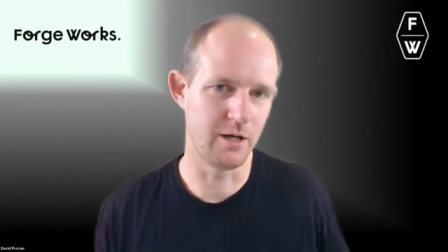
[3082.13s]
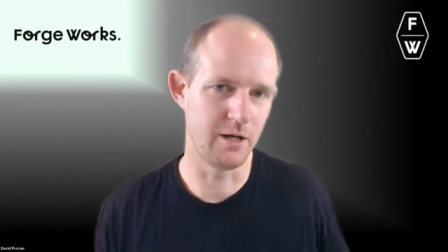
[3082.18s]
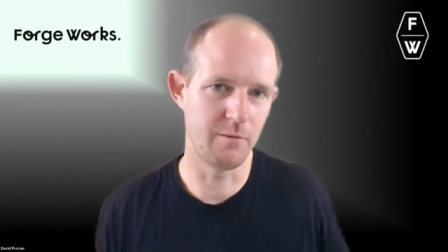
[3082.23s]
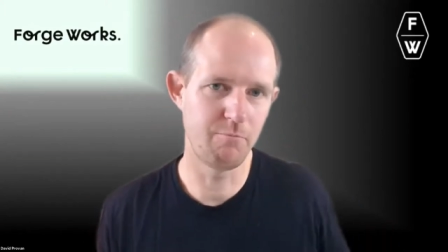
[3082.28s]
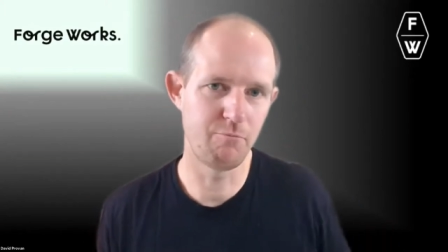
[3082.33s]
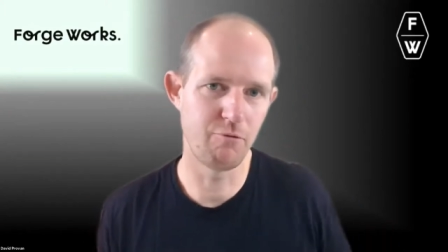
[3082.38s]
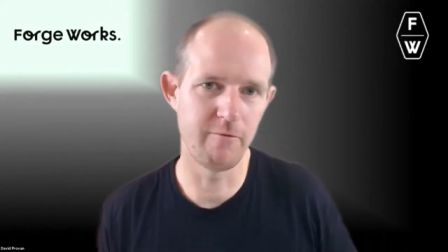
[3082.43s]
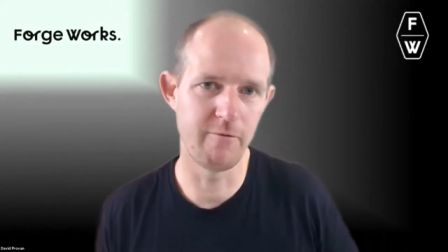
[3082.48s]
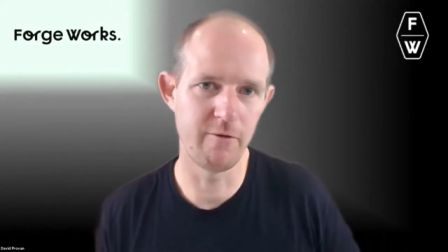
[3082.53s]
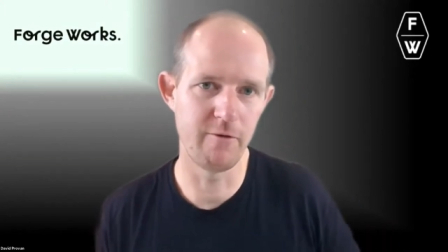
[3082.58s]
you
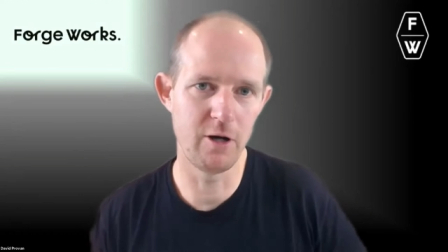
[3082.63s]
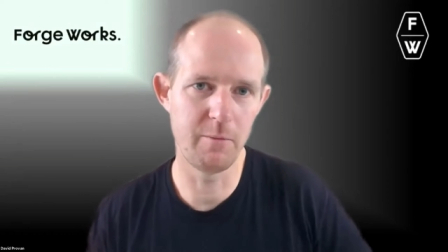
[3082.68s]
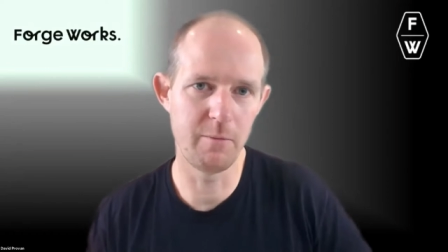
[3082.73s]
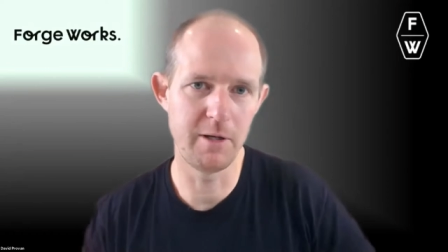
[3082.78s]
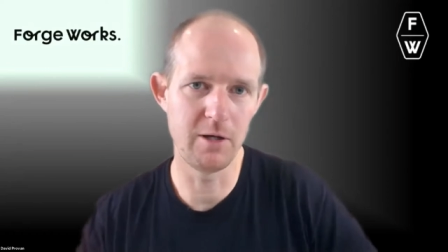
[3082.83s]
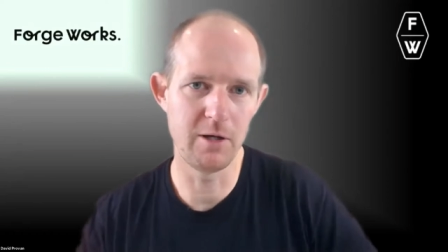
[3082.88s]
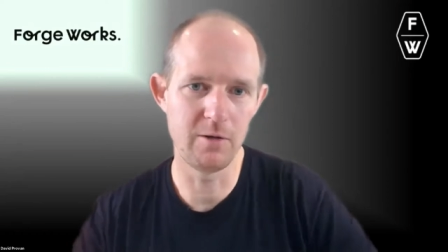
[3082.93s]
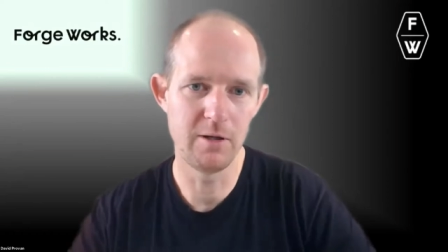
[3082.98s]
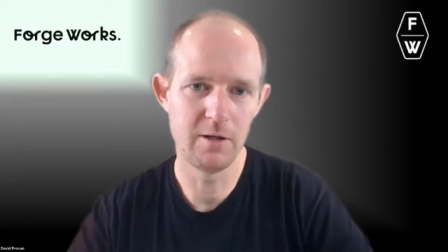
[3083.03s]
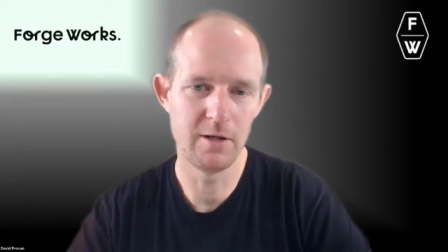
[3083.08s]
know,
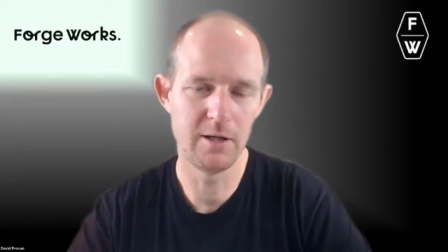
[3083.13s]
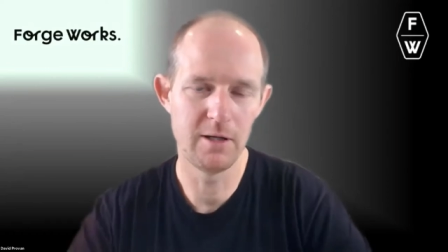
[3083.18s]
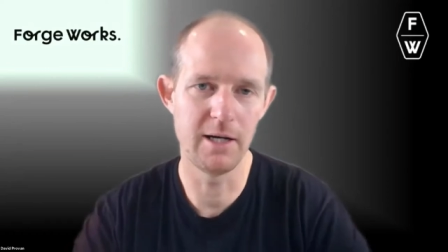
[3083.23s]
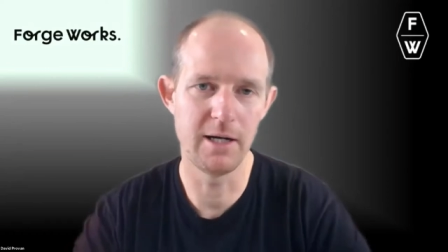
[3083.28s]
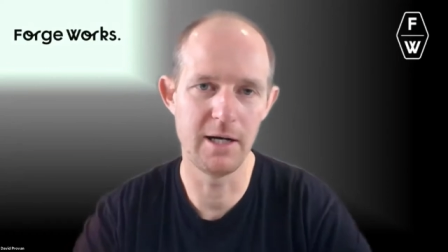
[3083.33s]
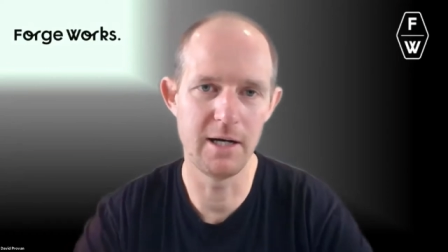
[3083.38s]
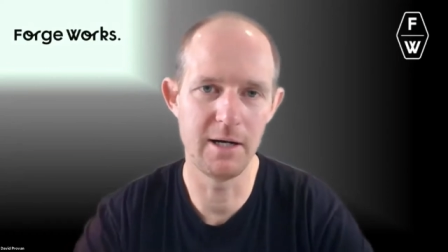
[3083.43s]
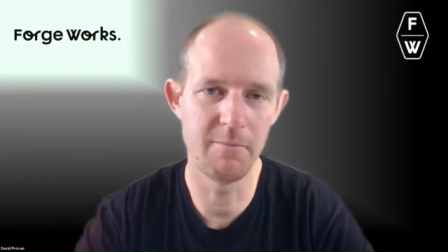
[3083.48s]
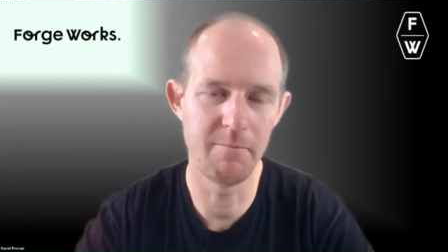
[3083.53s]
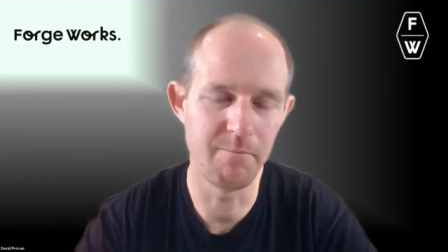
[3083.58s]
proverbial
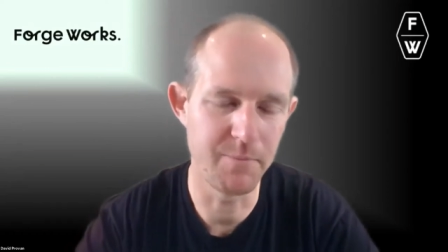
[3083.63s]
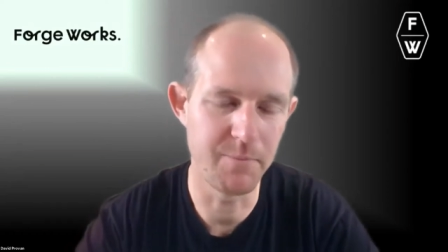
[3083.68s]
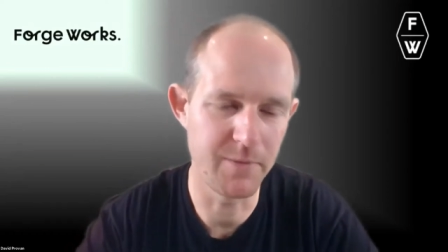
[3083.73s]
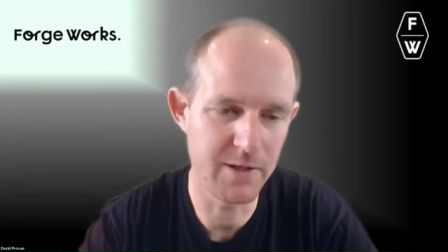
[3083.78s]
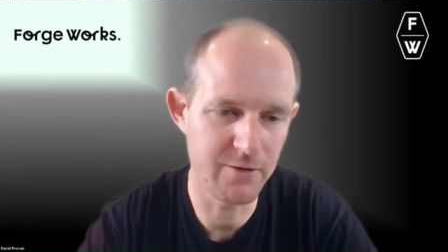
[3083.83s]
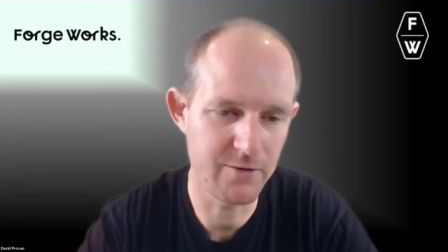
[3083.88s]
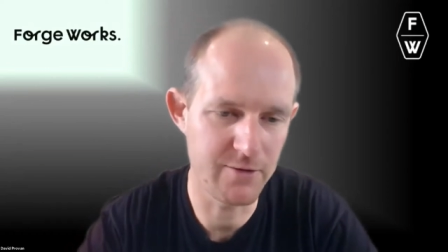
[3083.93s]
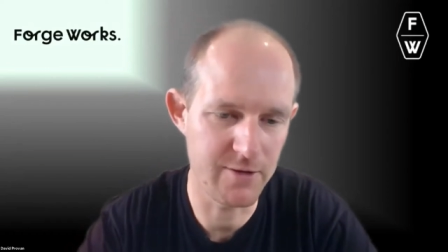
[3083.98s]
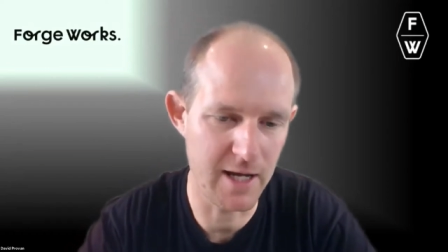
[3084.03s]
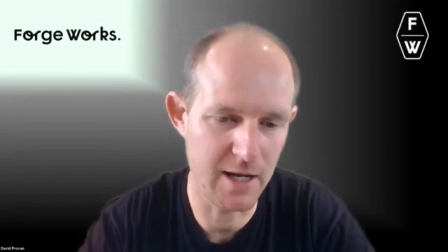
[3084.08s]

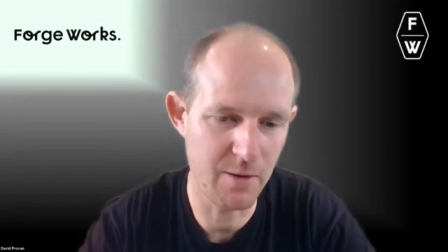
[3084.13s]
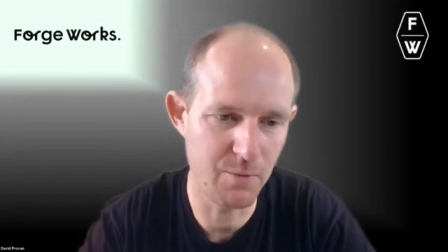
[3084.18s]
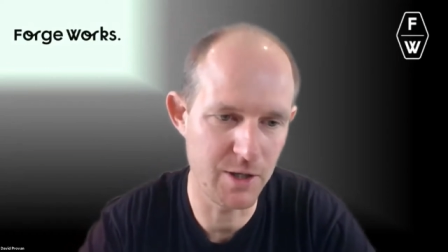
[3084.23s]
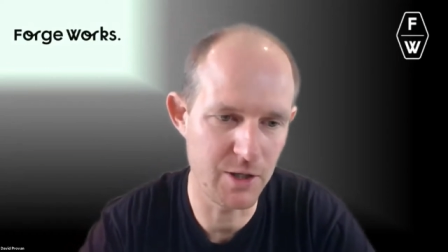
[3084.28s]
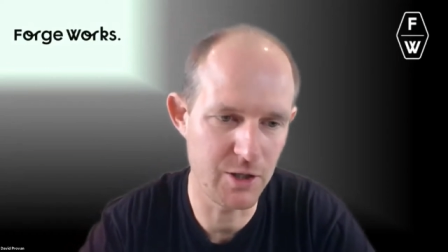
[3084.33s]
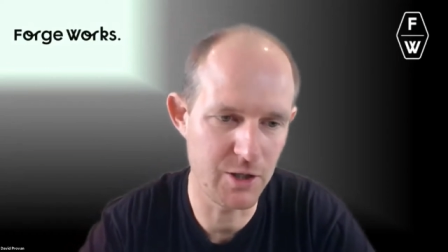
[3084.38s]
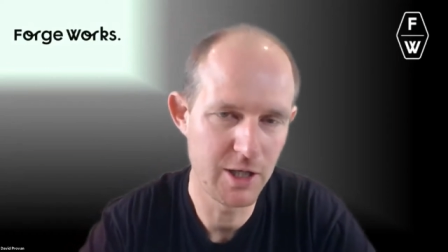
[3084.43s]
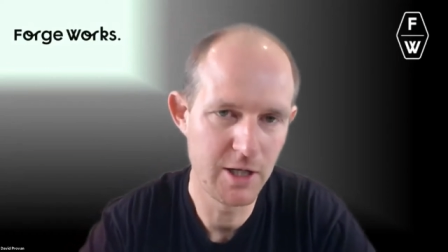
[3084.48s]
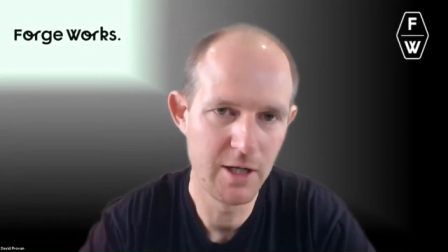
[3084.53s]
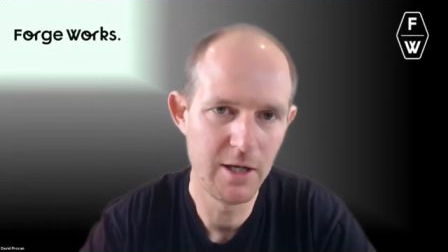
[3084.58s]
um,
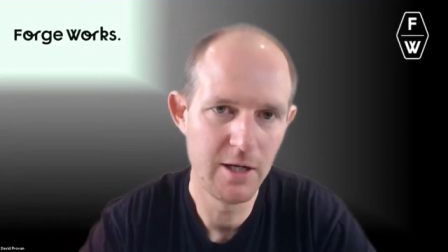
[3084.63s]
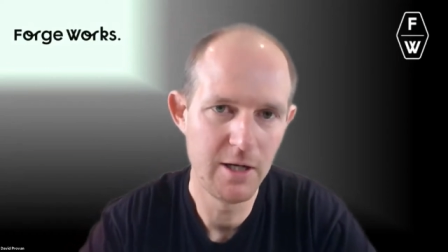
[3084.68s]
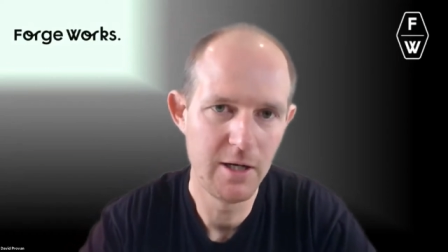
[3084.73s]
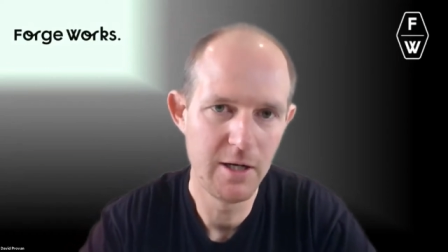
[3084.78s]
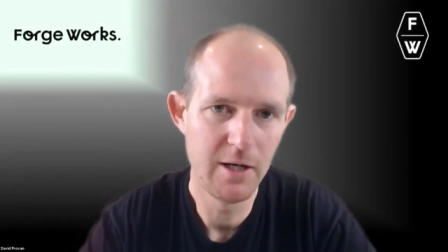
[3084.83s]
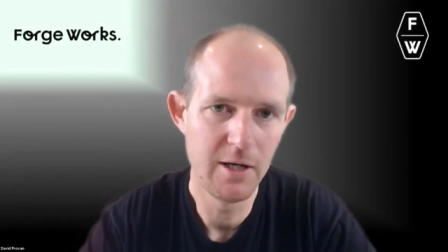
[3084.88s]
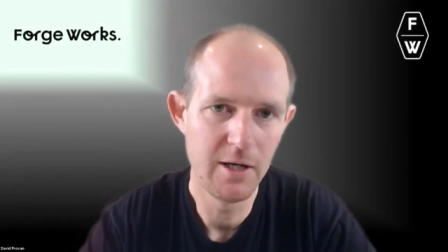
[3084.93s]
sandwich.